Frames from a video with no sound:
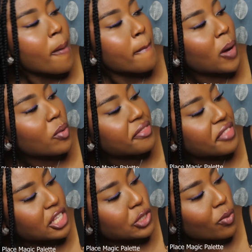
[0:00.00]
but with
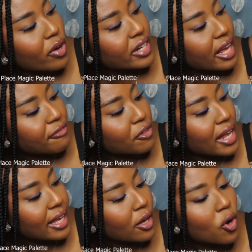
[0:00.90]
this one, I feel
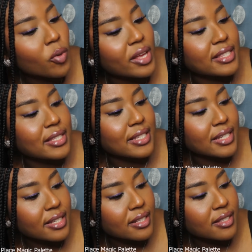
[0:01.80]
like it always
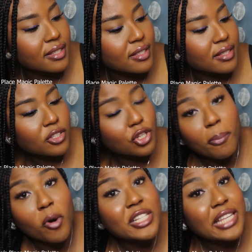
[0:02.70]
needs
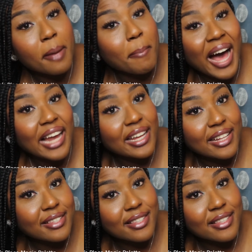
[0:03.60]
supporting palettes.